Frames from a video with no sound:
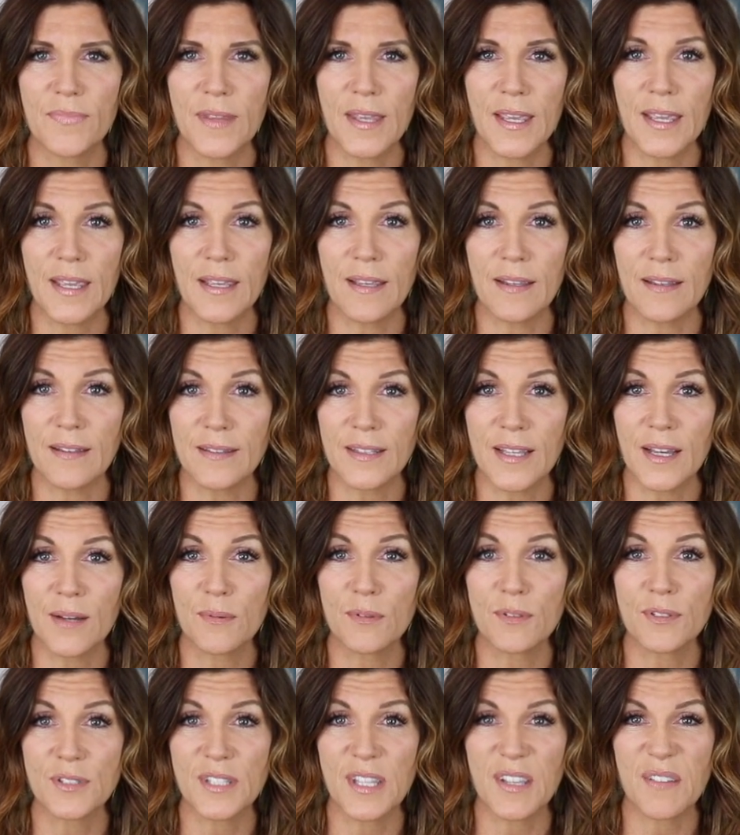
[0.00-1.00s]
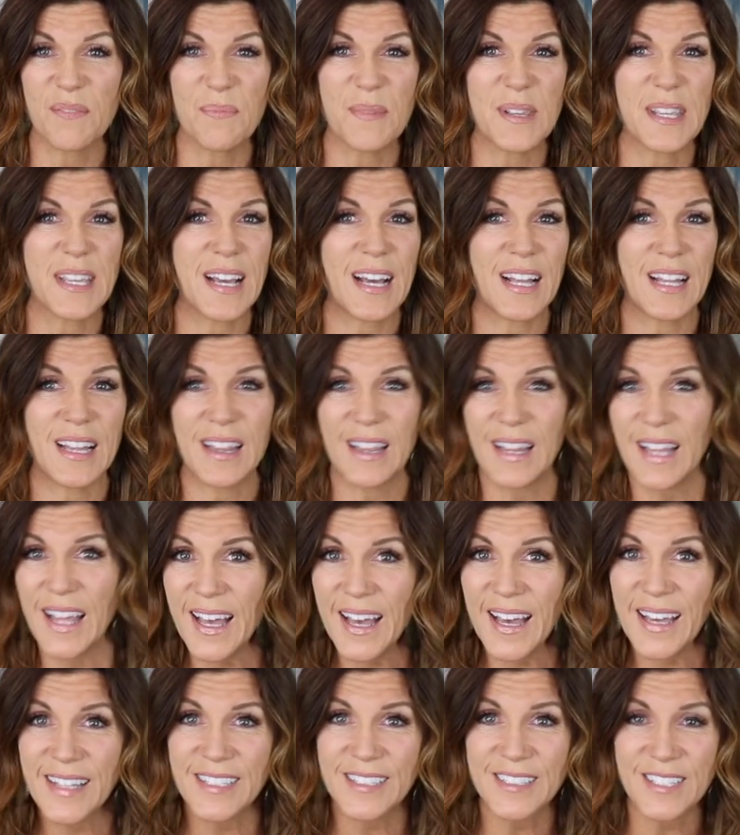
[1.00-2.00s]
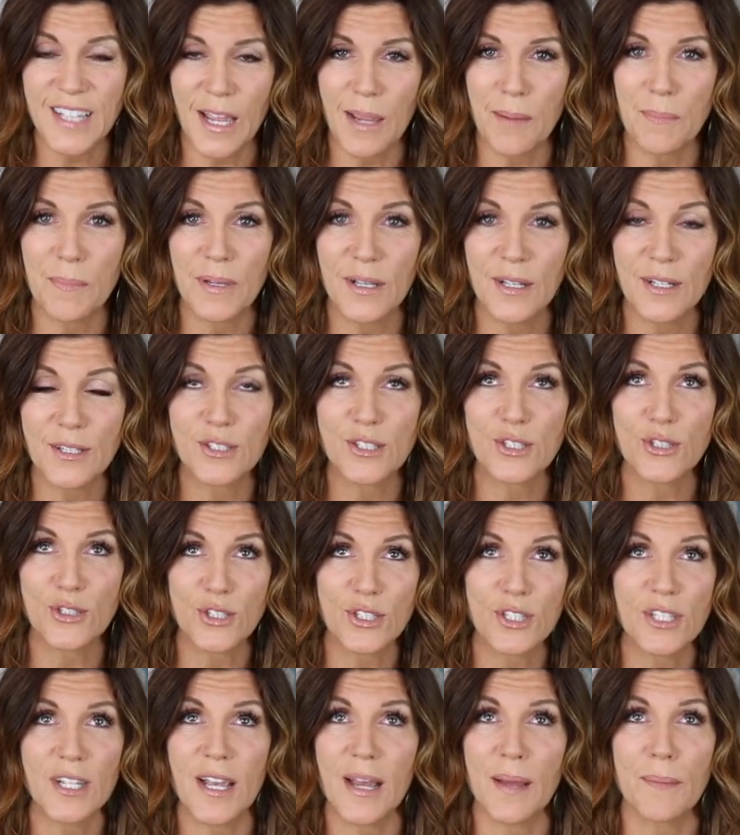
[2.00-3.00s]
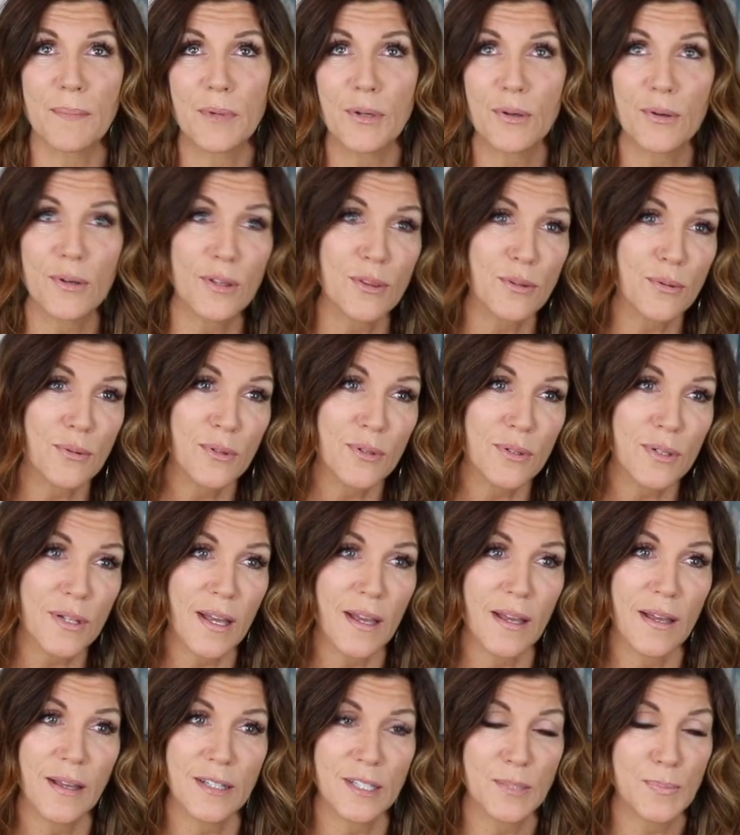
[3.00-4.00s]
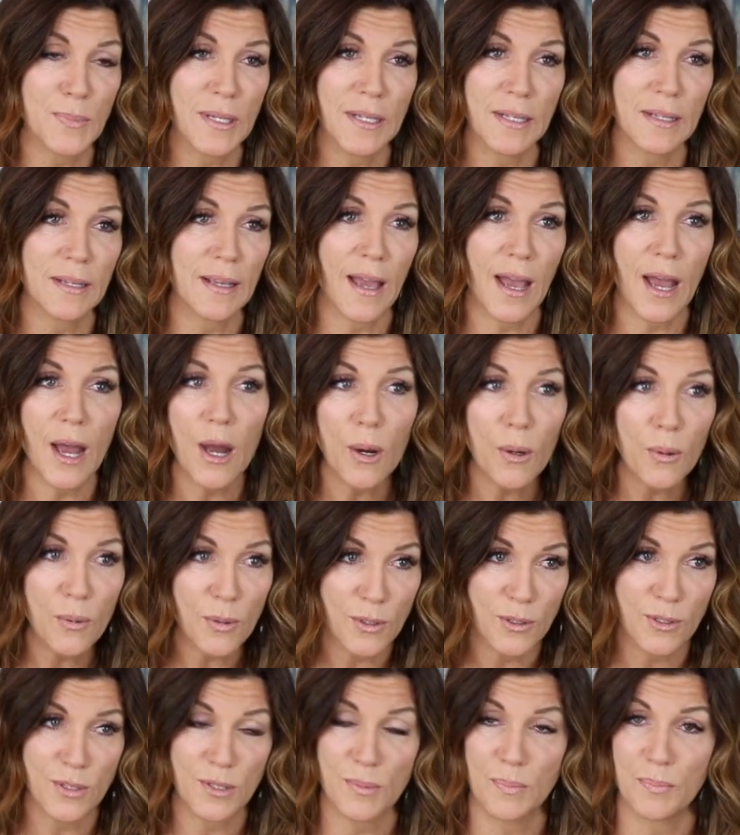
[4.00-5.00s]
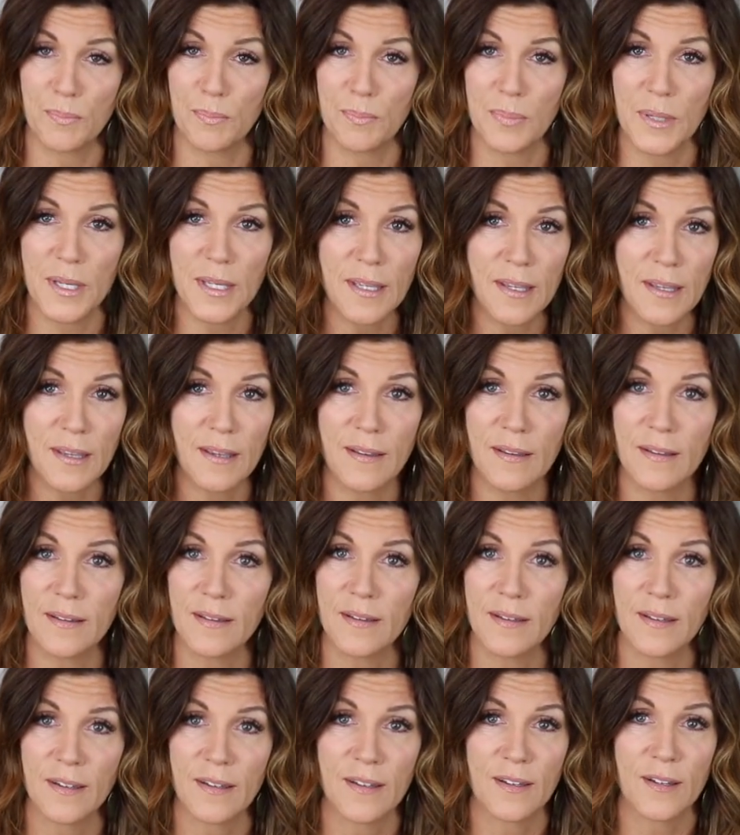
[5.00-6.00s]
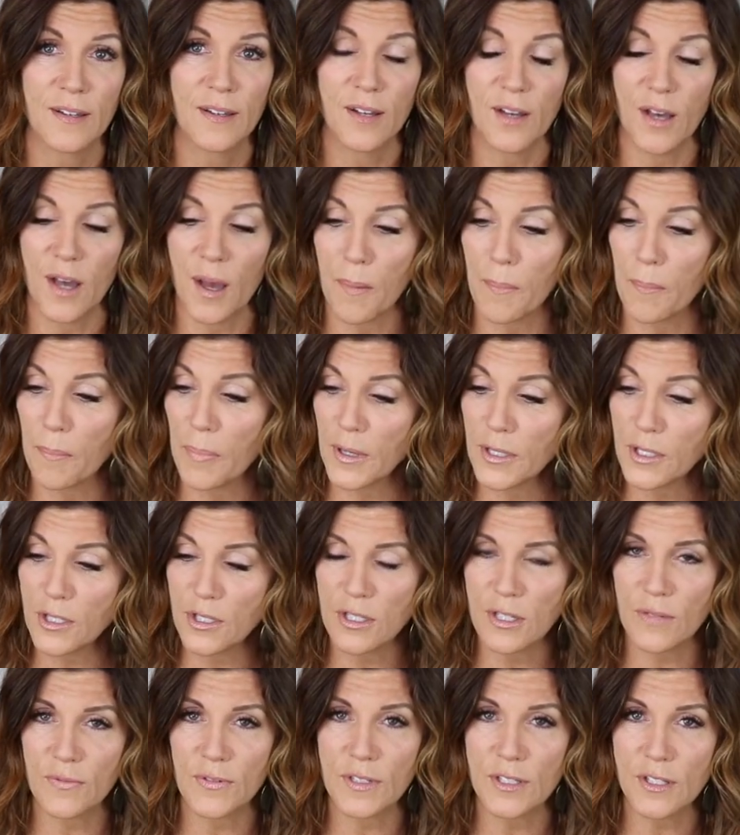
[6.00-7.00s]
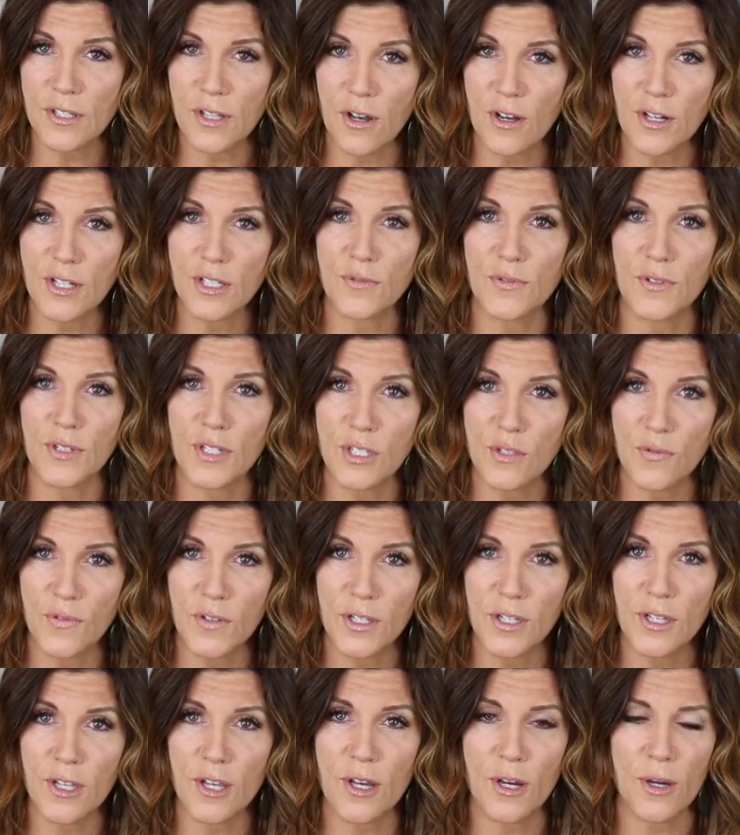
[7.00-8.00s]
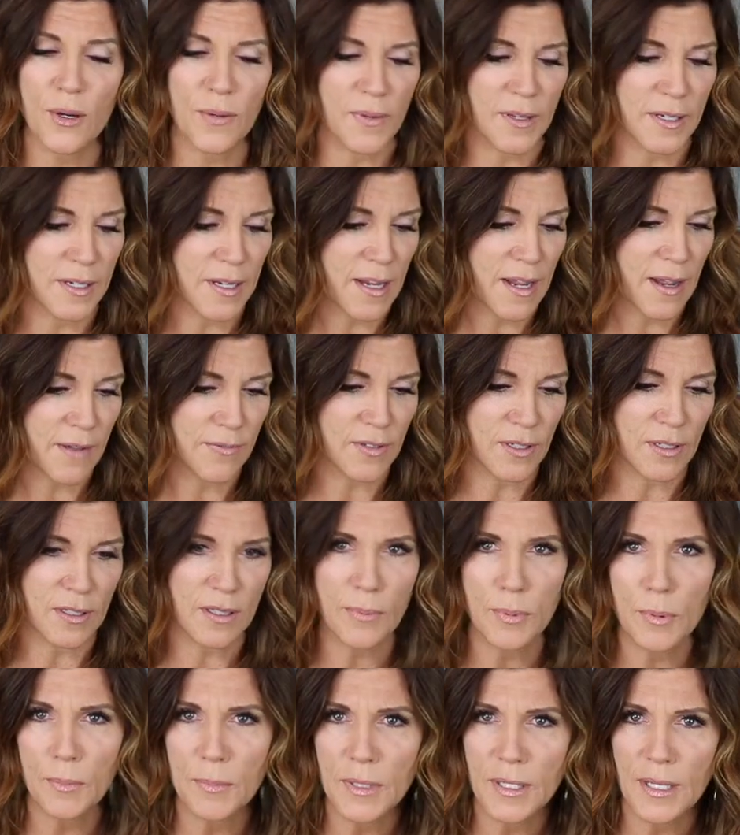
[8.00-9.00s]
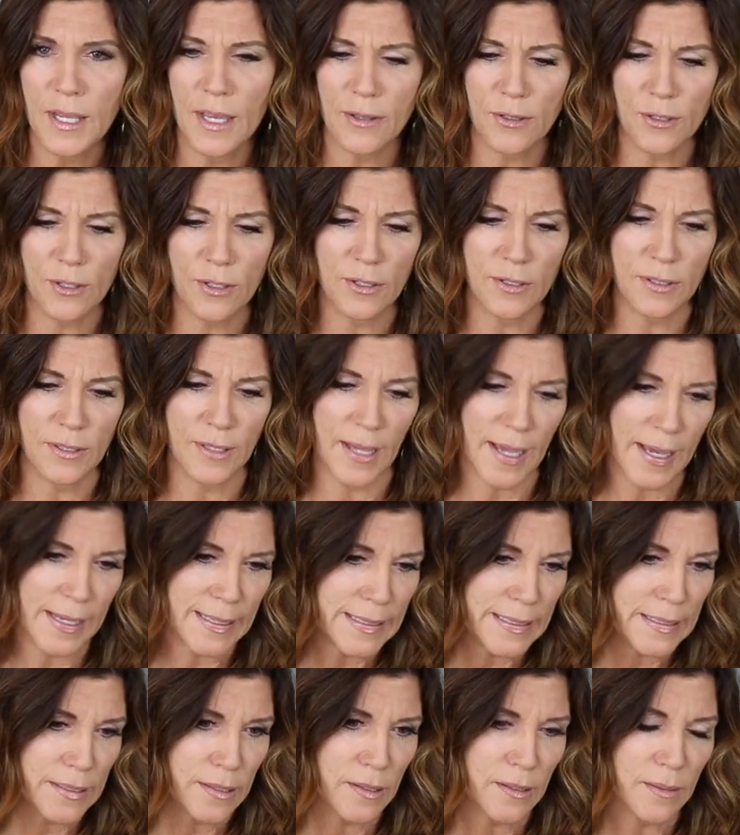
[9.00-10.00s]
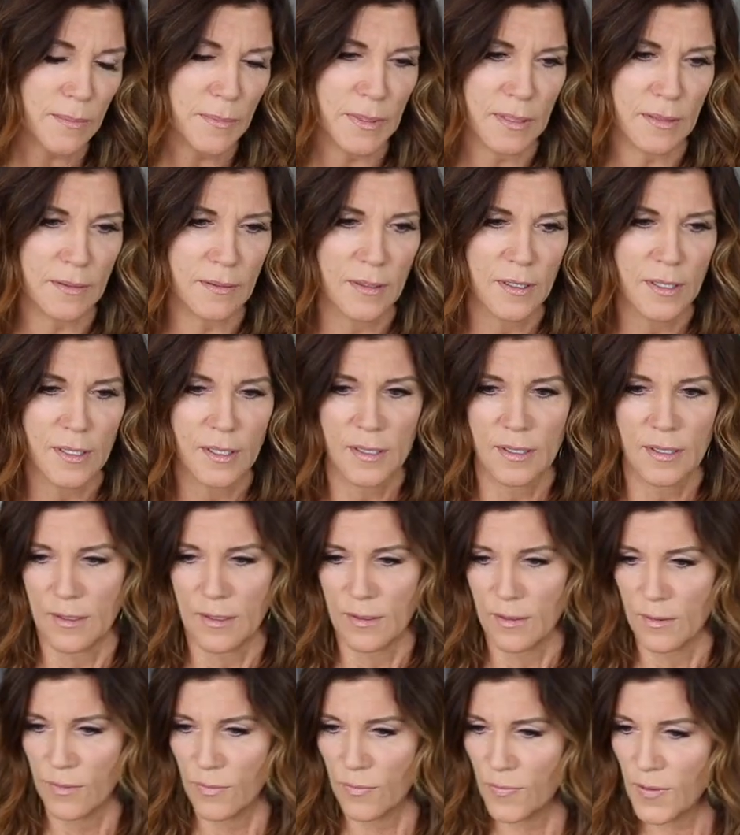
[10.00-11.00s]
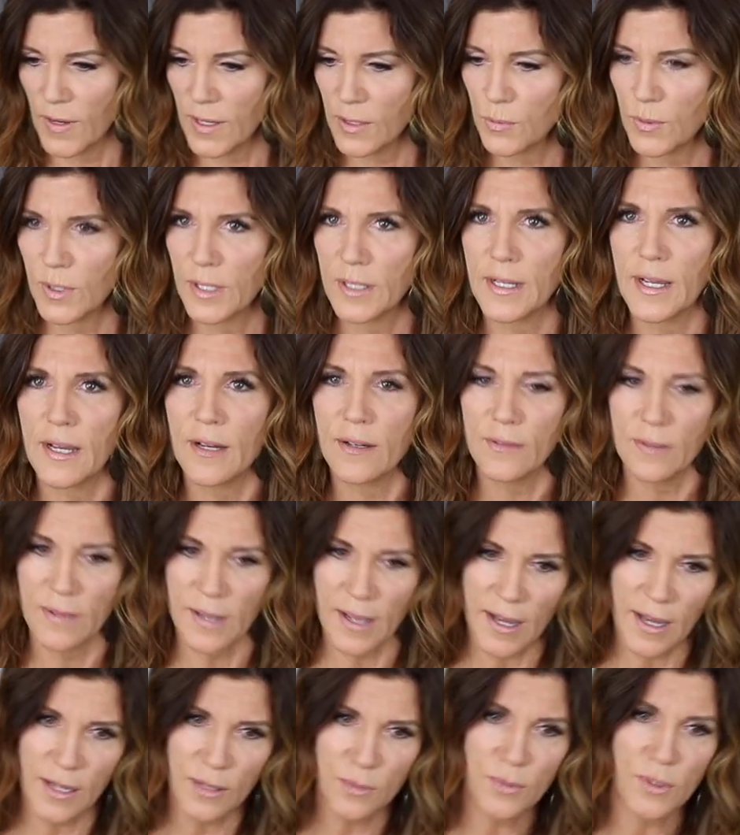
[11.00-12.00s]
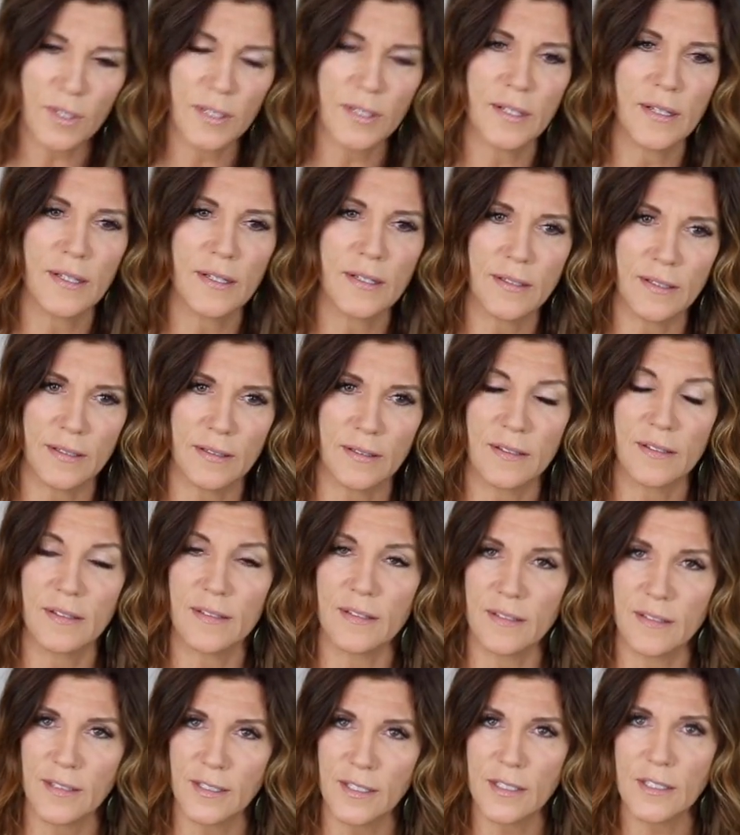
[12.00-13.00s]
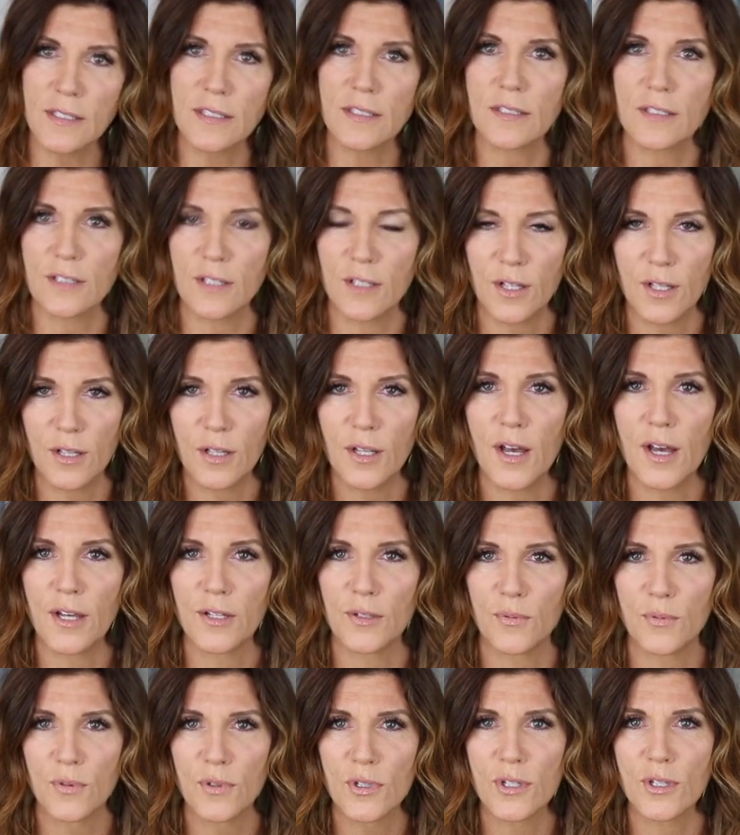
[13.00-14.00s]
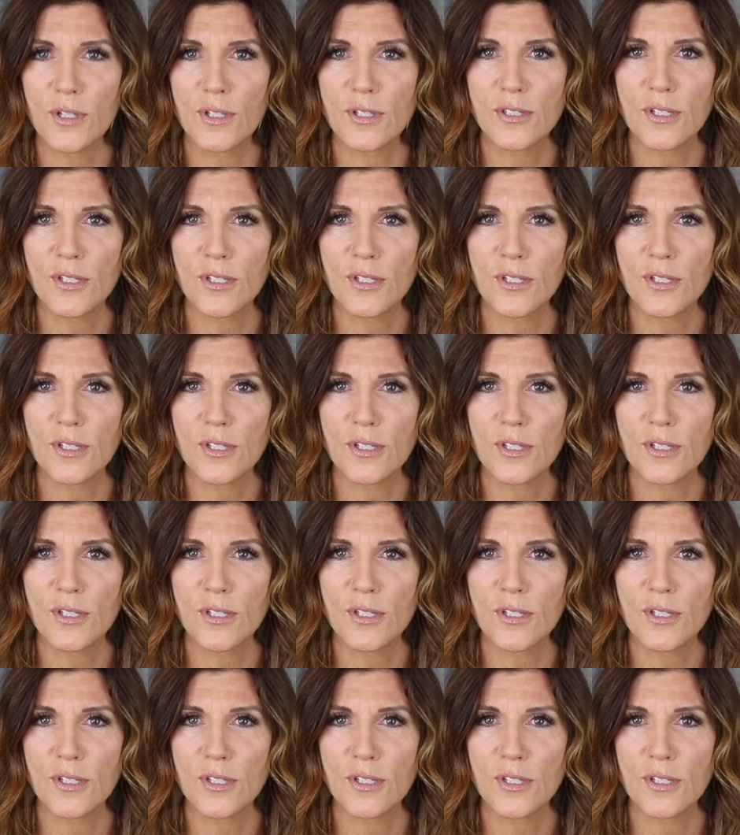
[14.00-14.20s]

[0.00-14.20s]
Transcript: hey, that will save me a lot of time, because usually I'm going through spending hours picking a bunch of different songs for each video, and then I have to clip them together and edit them and fade one out and add one in, and it's a lot of work.